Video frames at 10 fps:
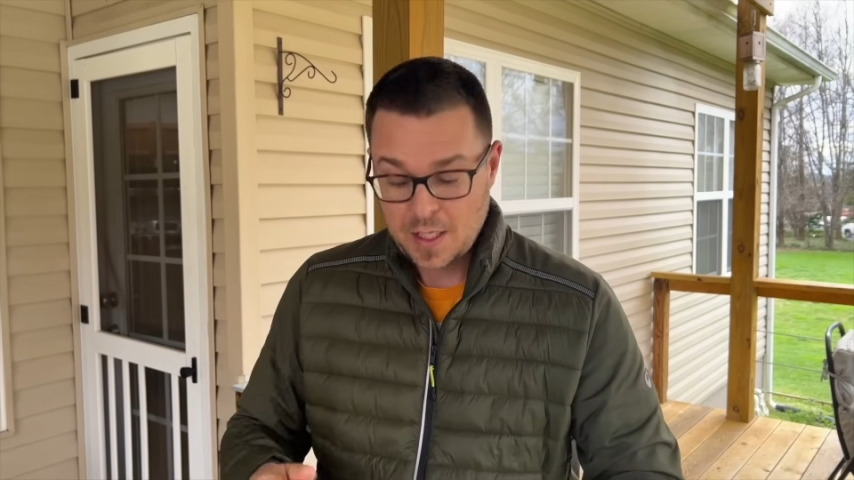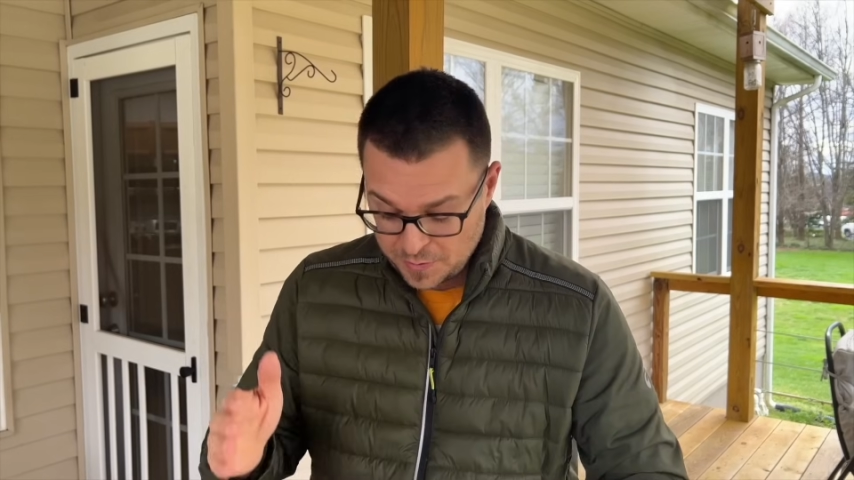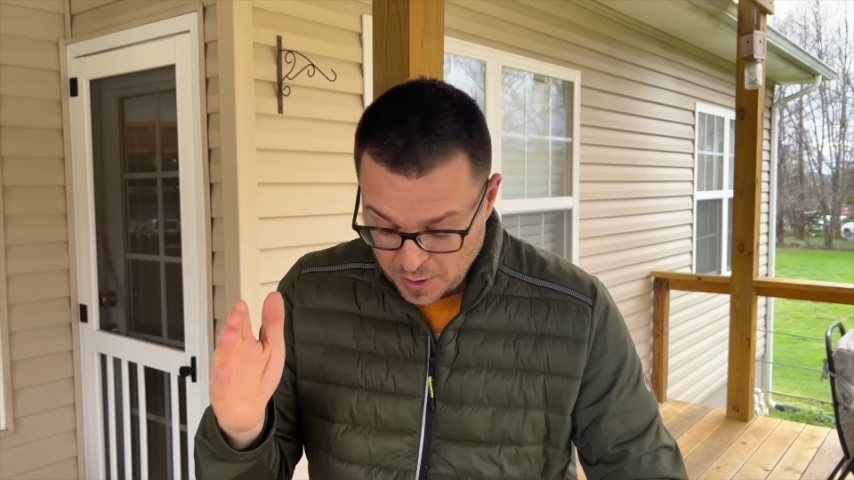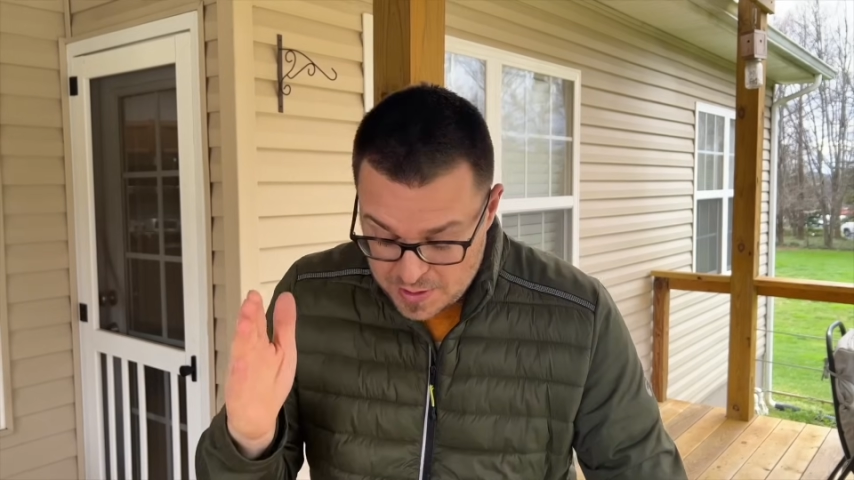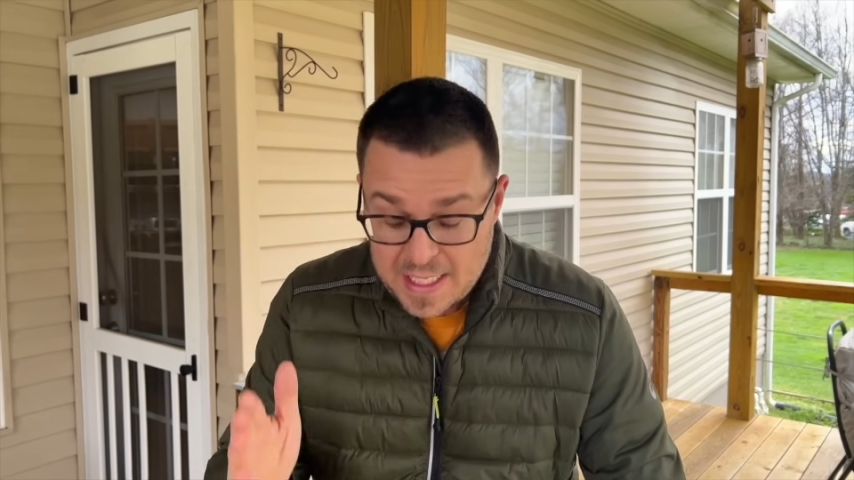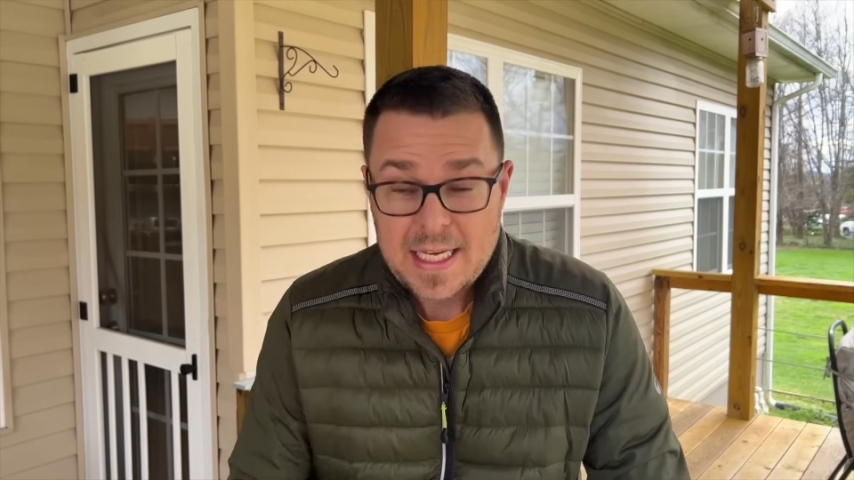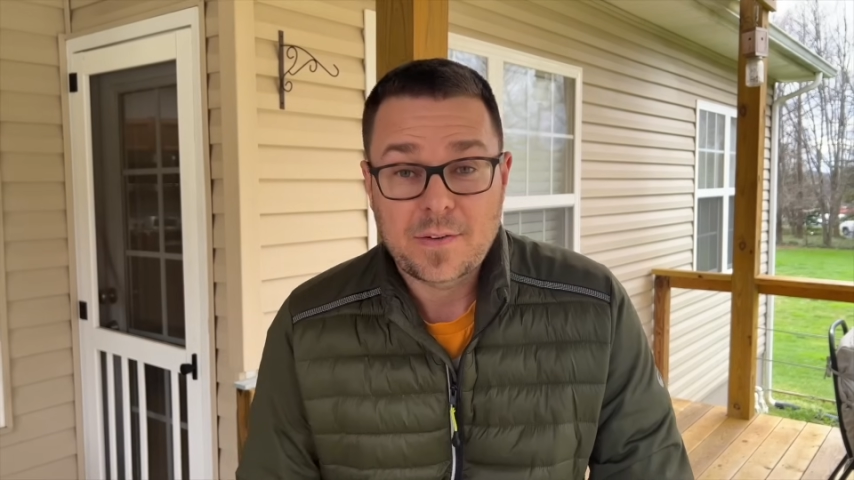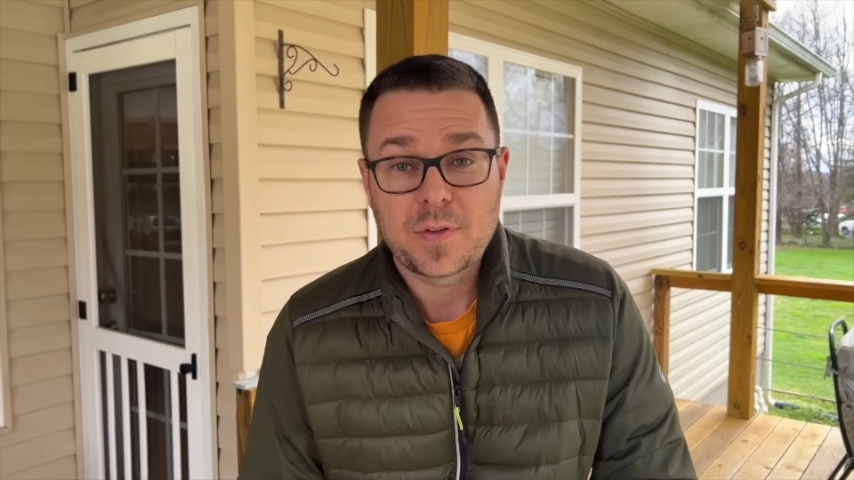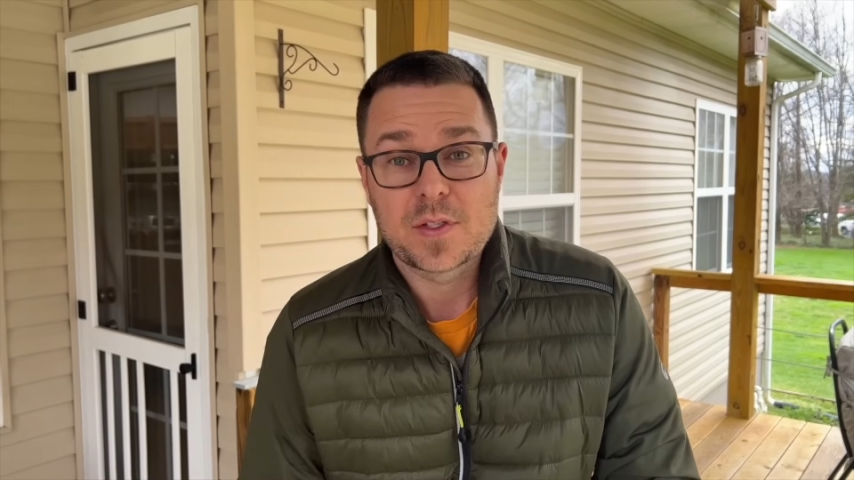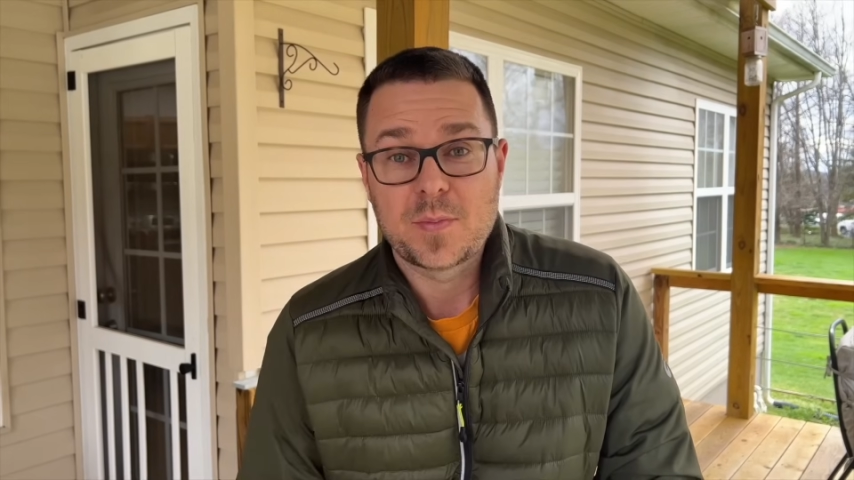There's a
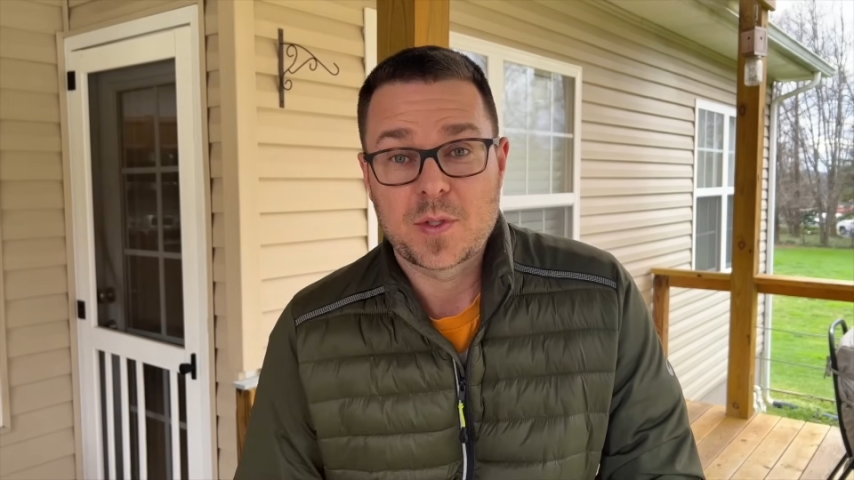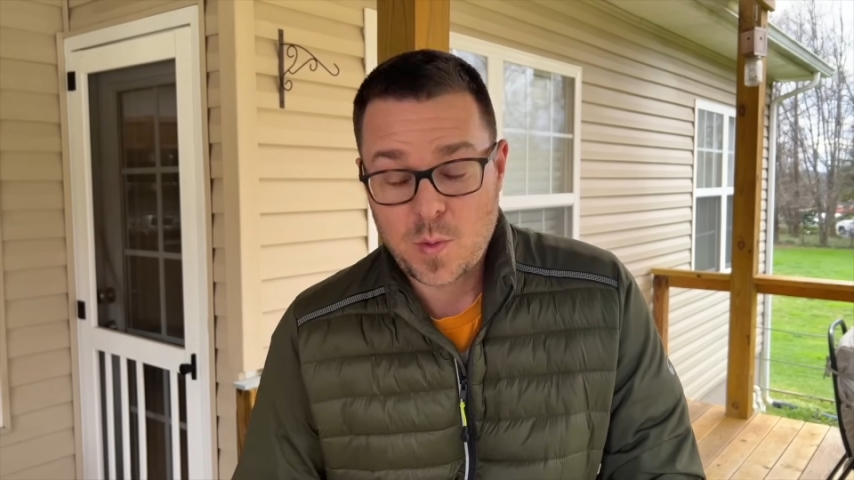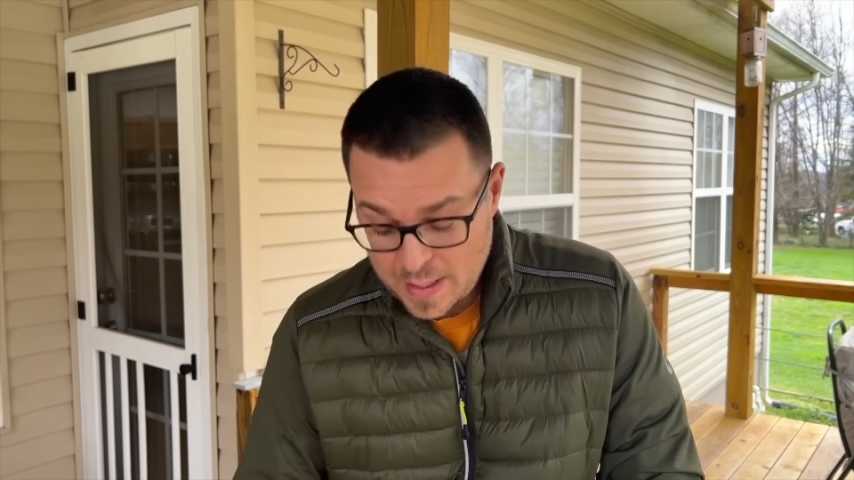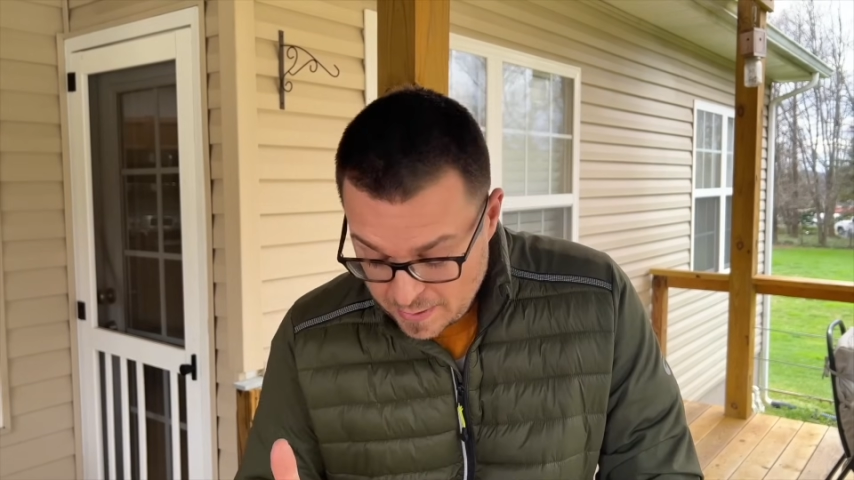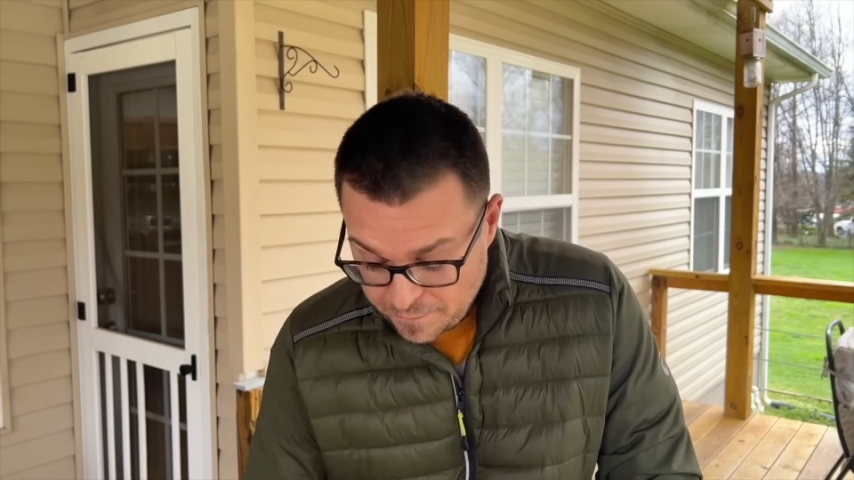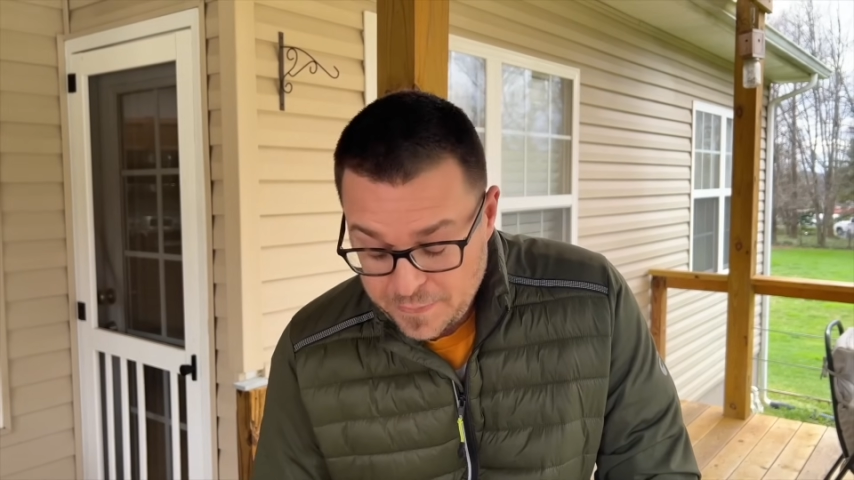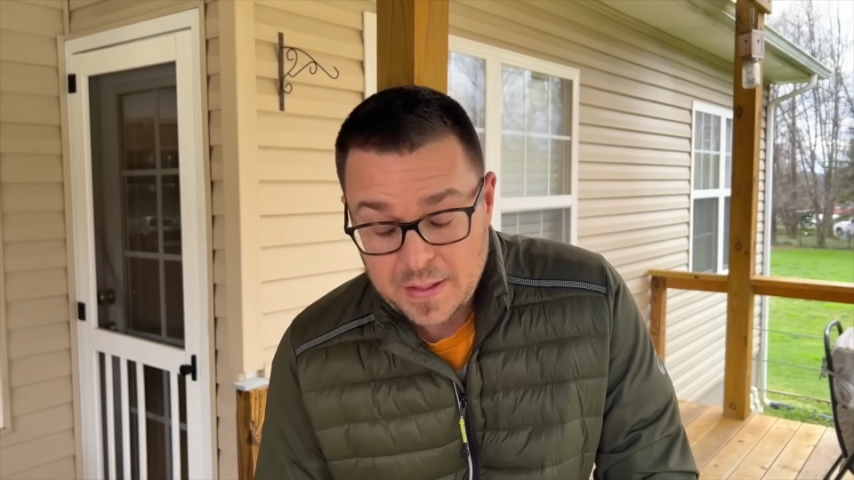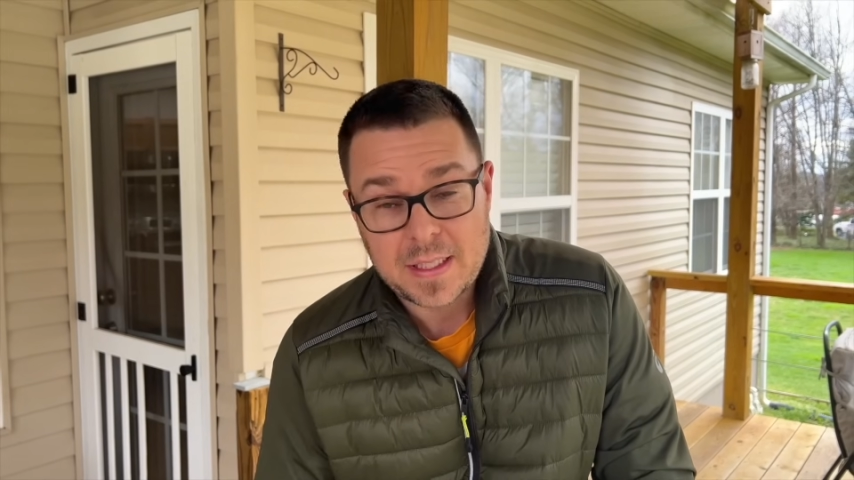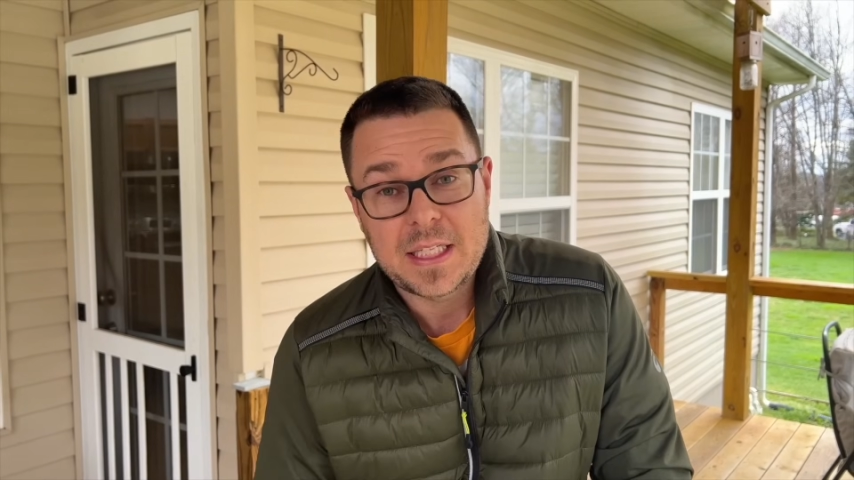difference between a Philly